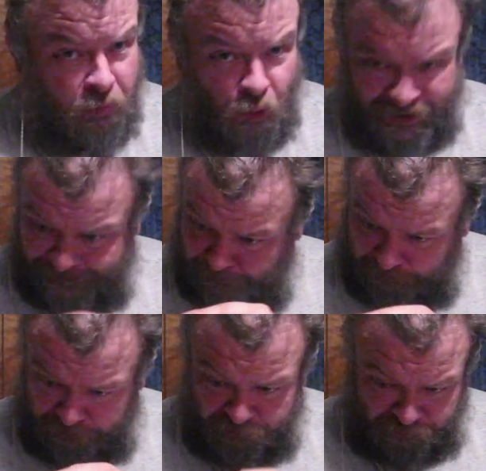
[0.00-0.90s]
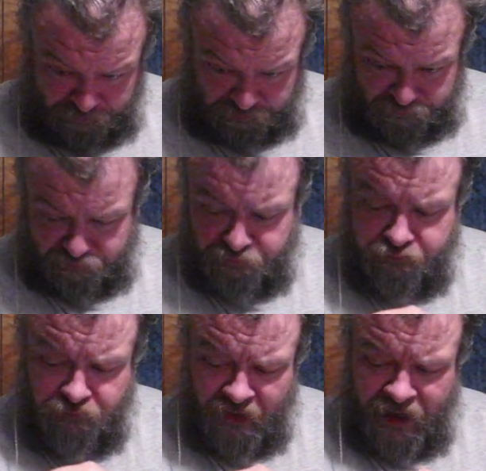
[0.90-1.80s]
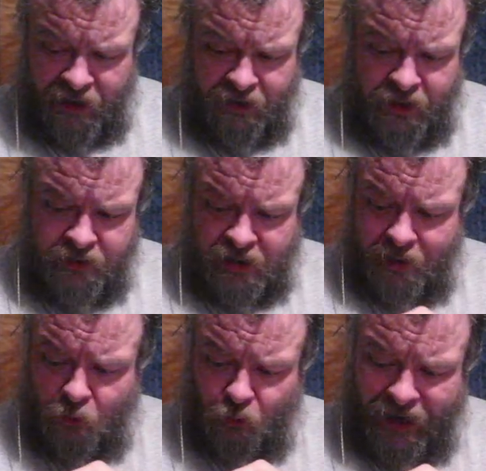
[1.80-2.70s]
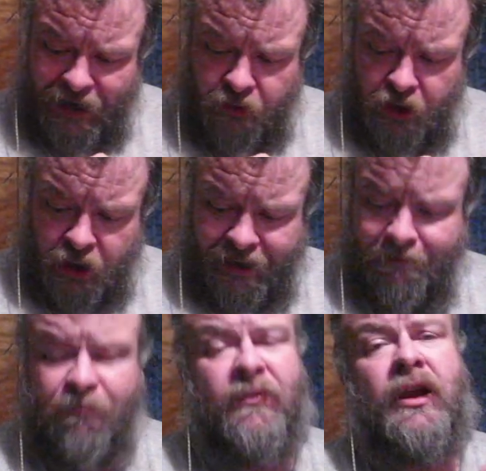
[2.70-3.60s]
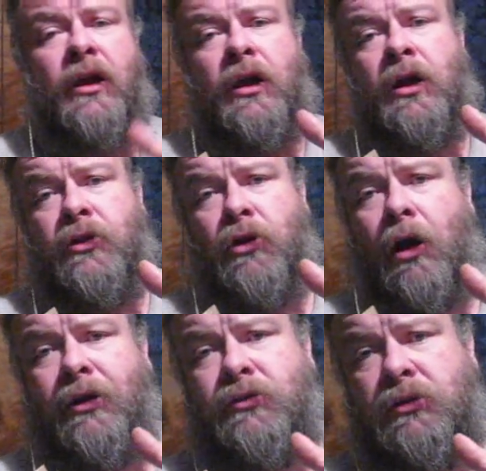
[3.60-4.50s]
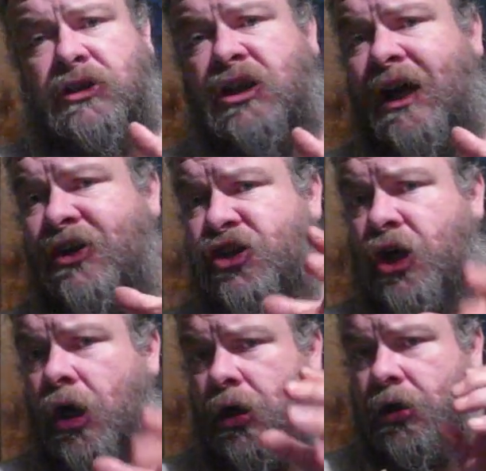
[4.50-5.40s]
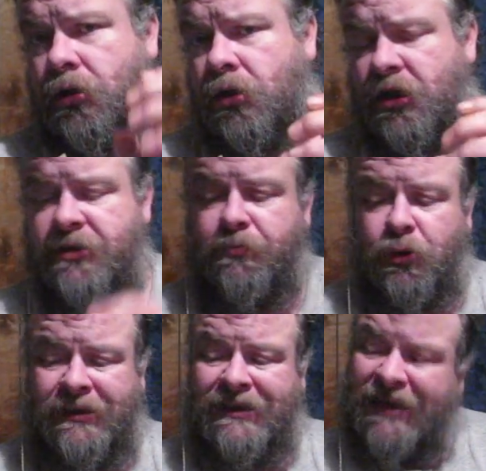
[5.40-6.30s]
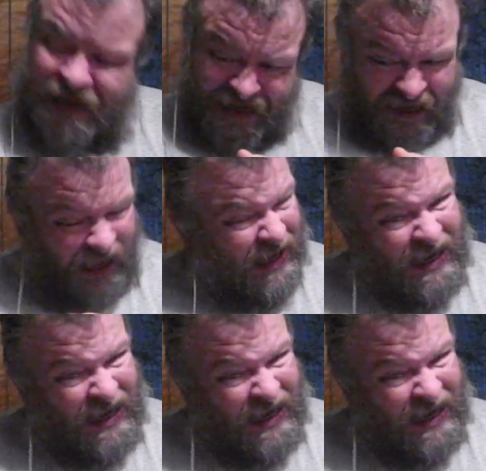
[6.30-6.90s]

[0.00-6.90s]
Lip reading: point and then come around on it. You always want to try to start at a crisp point and